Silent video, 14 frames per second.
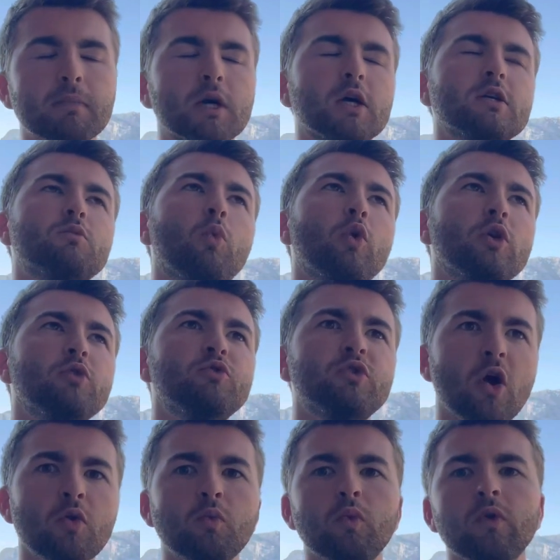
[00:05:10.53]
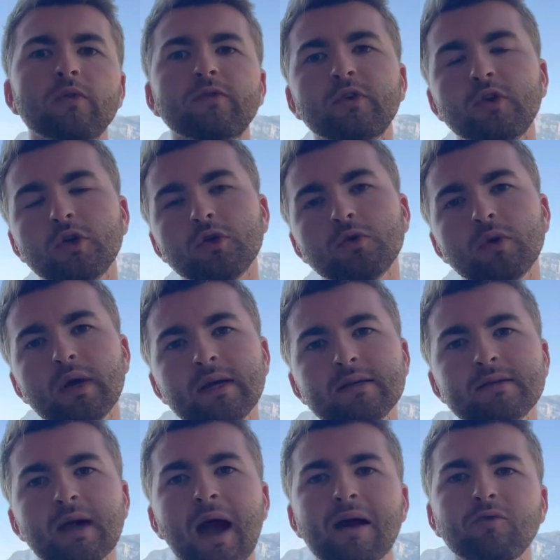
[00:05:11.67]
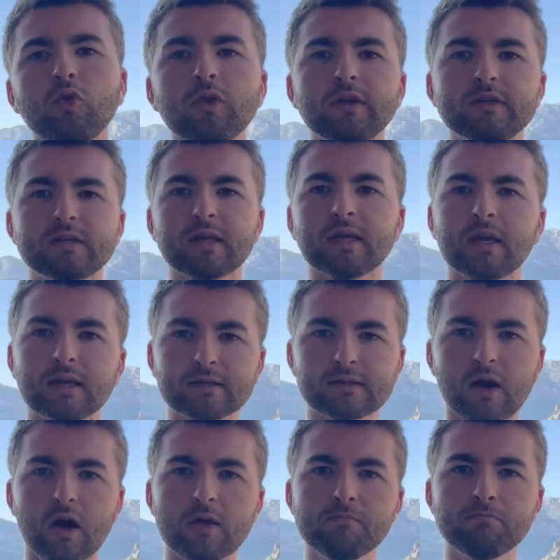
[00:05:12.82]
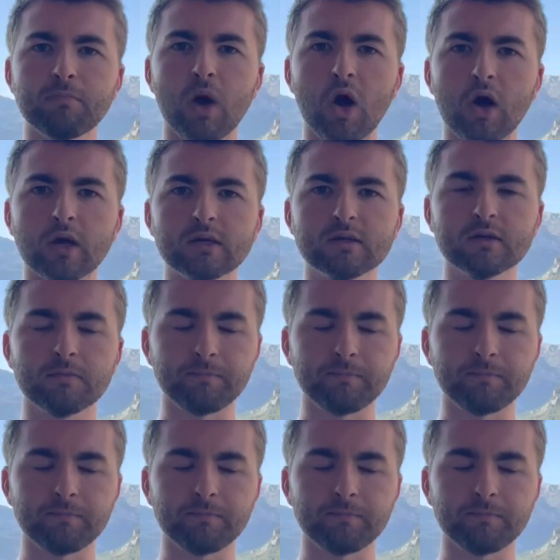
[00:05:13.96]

because what you don't want to do is have all this thinking time behind,